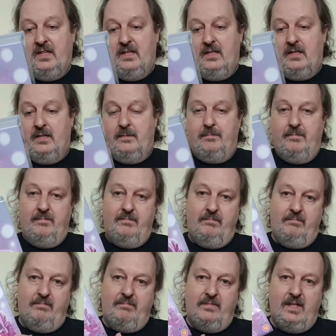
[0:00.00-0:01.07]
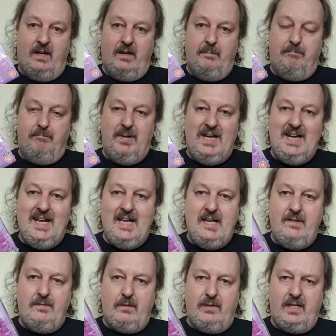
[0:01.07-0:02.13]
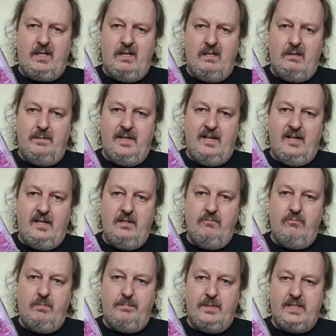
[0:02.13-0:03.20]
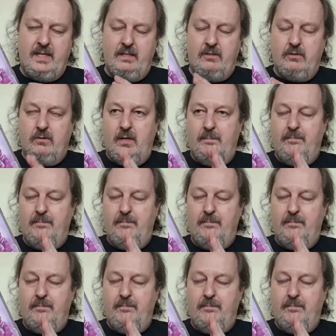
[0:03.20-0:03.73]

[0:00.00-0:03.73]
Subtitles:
I believe, though I can't be 100% sure, I